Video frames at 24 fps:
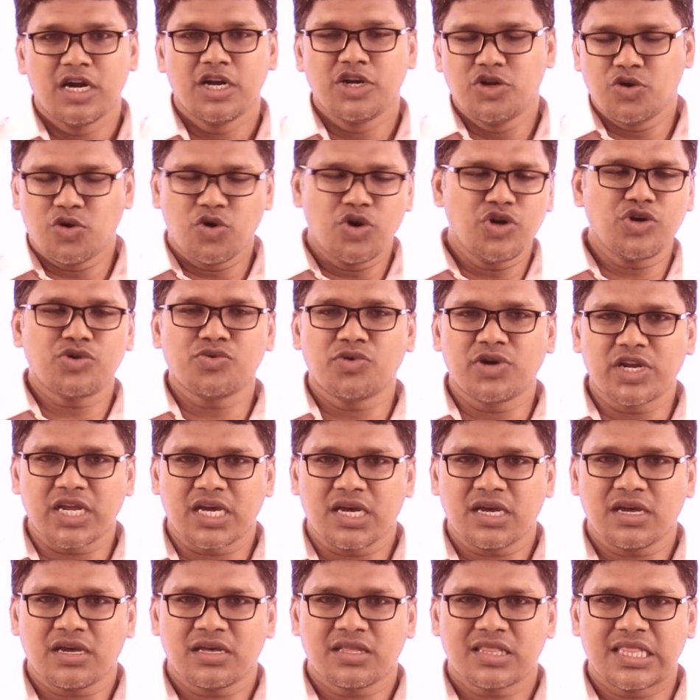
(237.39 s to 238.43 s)
don't
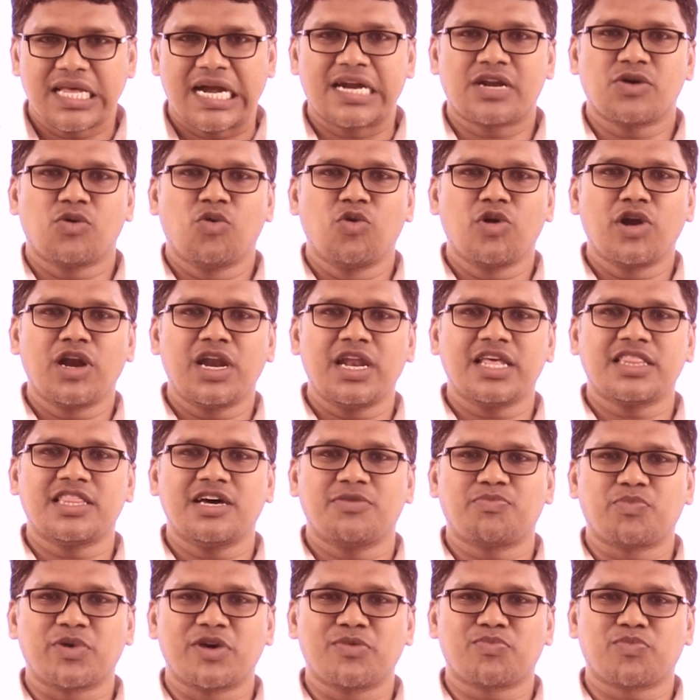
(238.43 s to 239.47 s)
worry that only
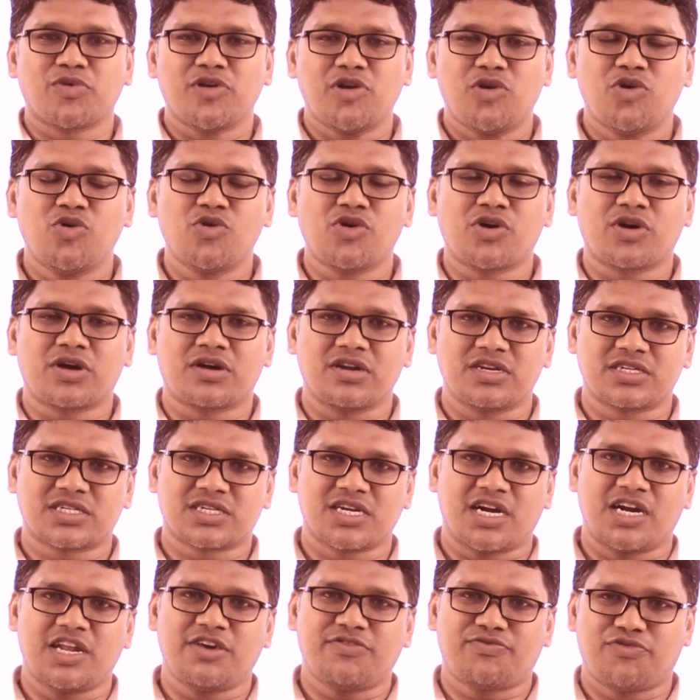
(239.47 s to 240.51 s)
the people who
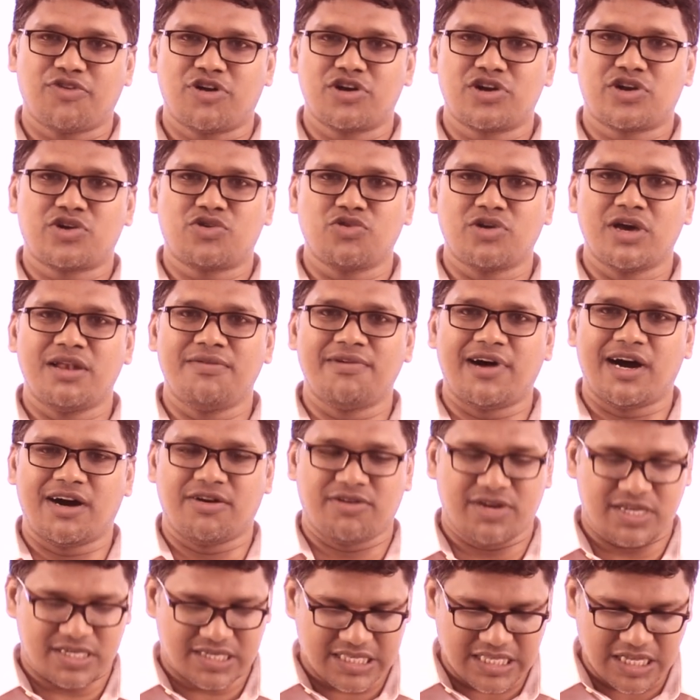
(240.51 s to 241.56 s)
study for 12
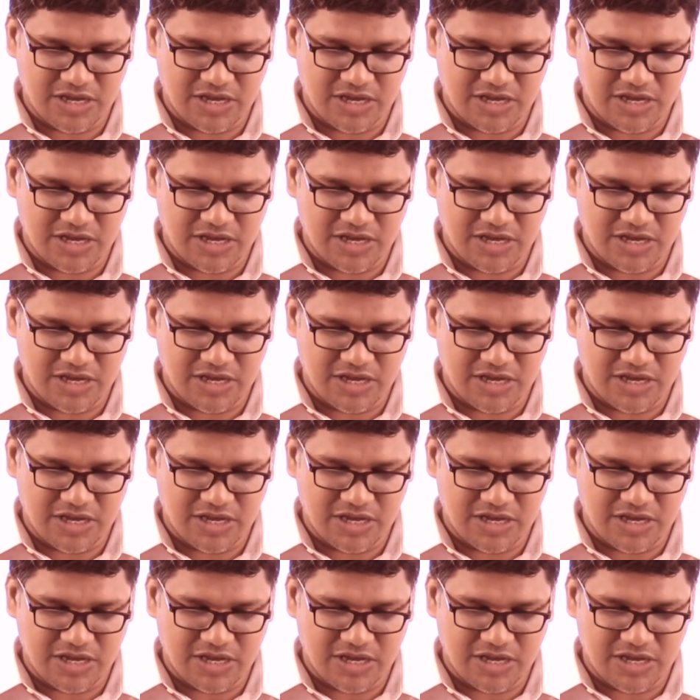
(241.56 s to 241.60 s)
hours,